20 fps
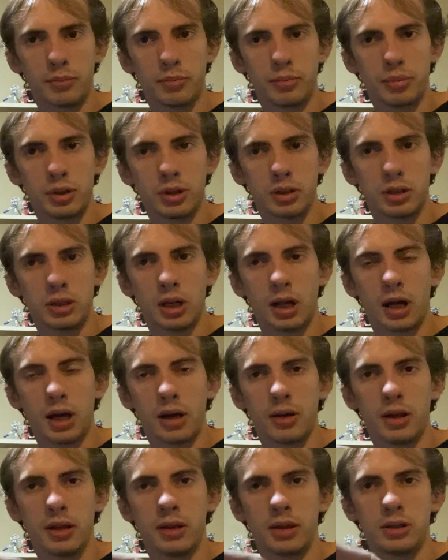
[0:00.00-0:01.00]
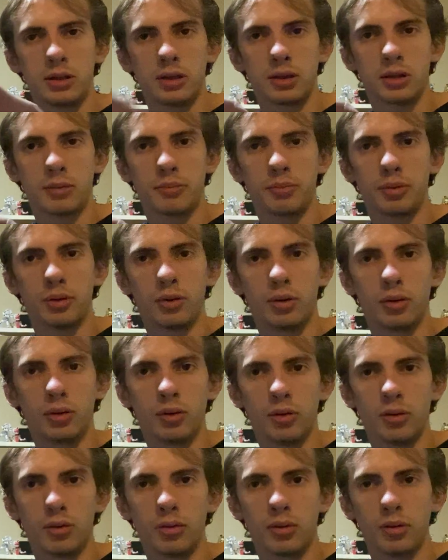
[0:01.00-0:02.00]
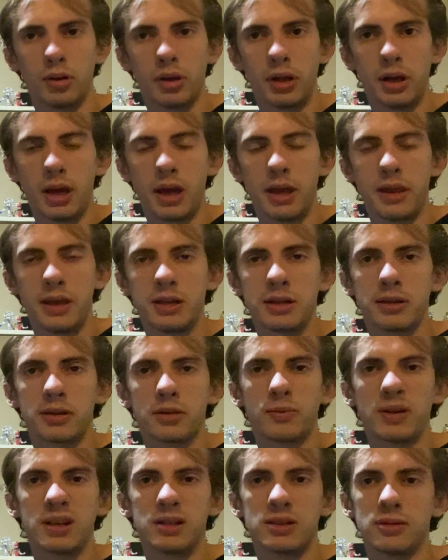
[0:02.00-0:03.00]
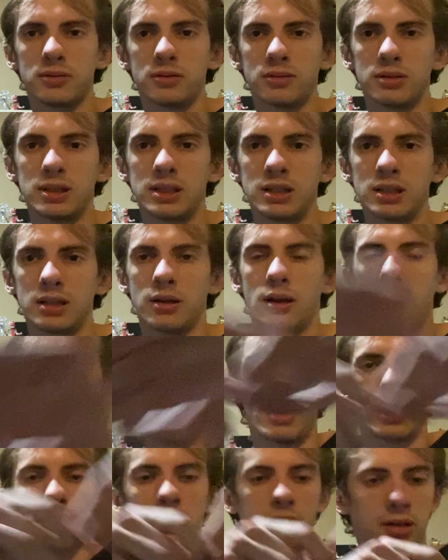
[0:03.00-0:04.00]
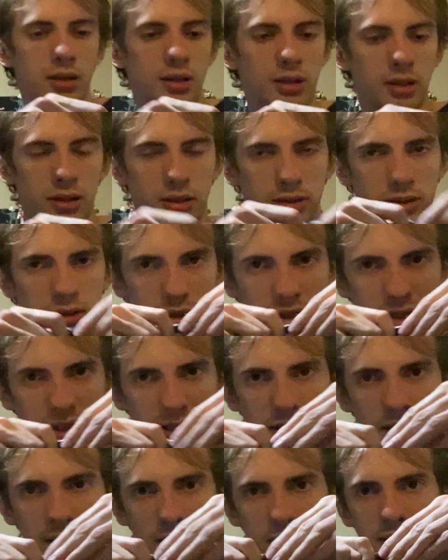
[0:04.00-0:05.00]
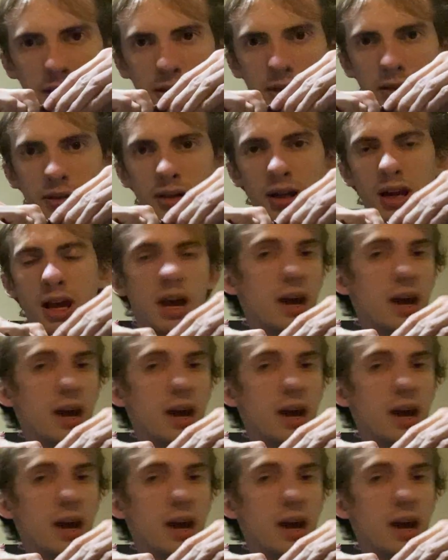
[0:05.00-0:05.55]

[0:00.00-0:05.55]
Push it out, and then you have to pull, and then you have to wait till it makes a certain click sound.